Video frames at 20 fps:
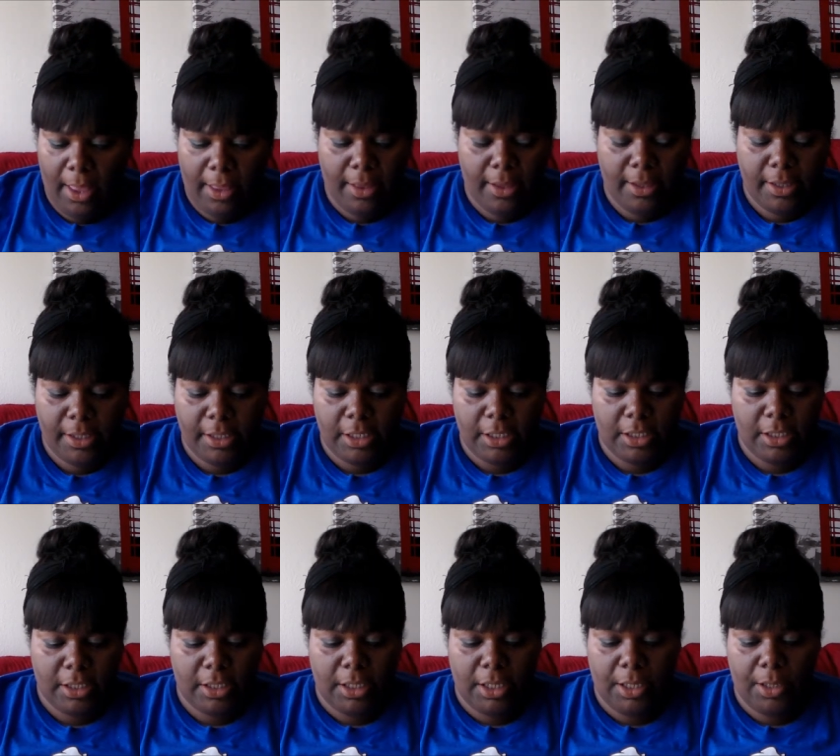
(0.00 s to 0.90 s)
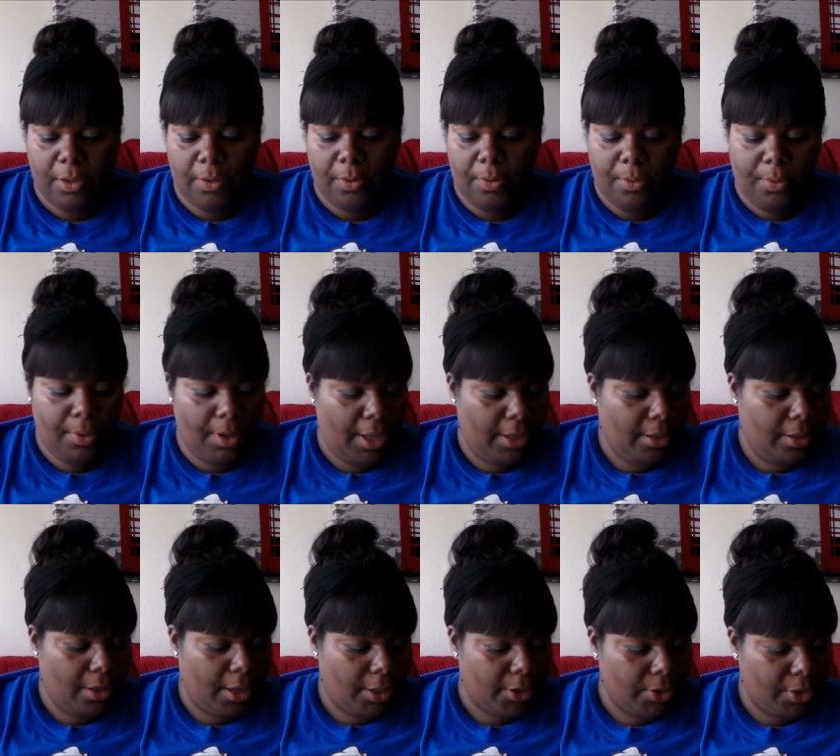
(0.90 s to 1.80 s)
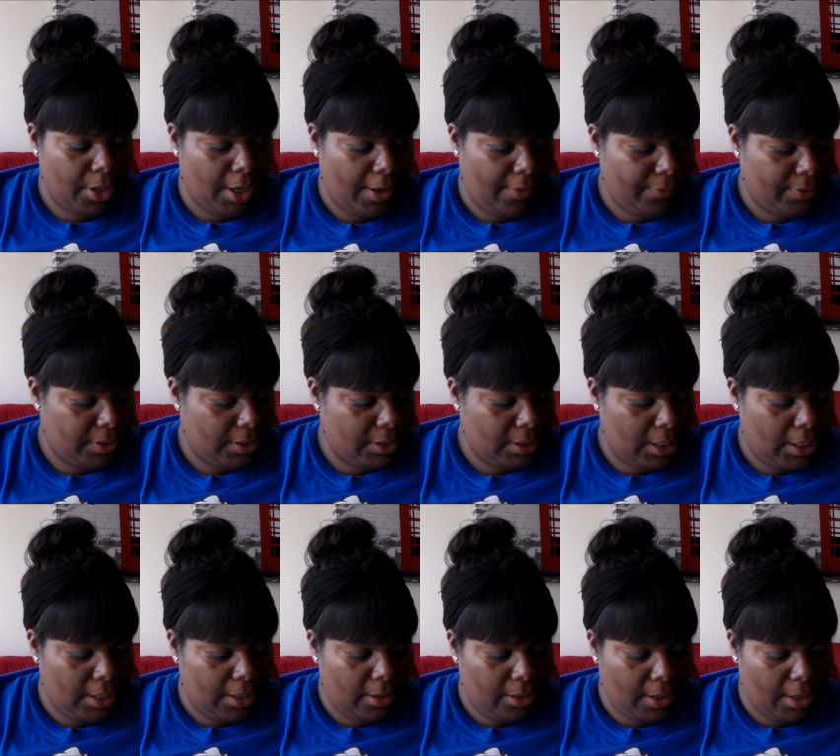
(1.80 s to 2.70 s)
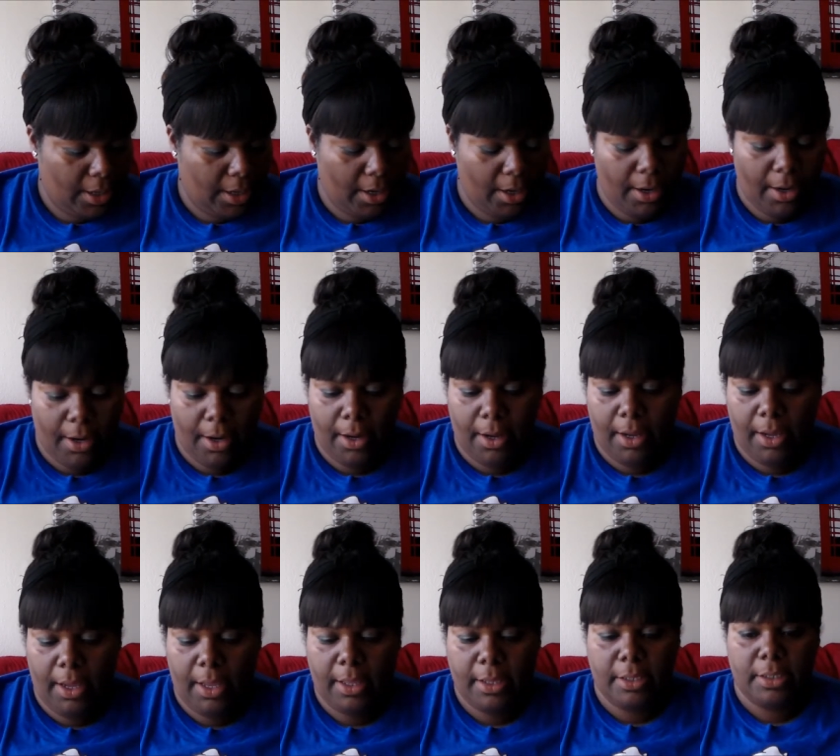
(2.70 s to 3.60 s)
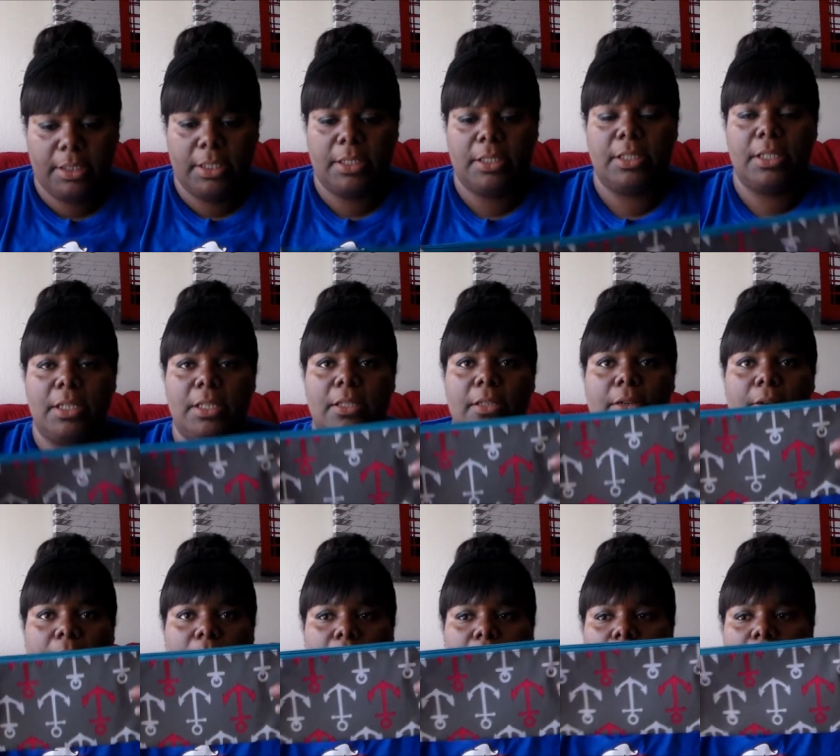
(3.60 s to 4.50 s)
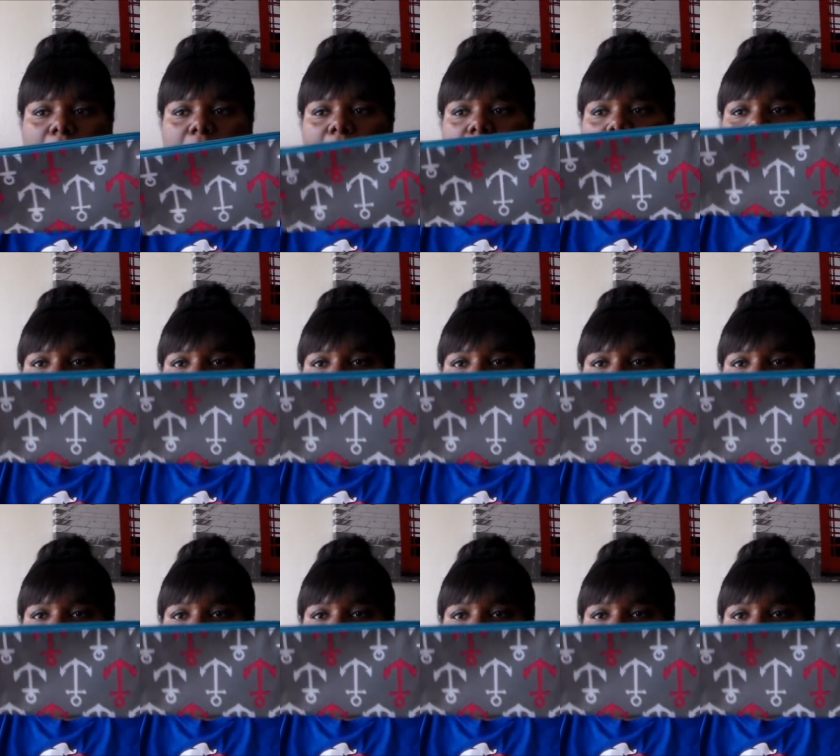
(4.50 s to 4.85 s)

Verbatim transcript: And then this is new at the Dollar Tree I haven't seen there. And it's just these little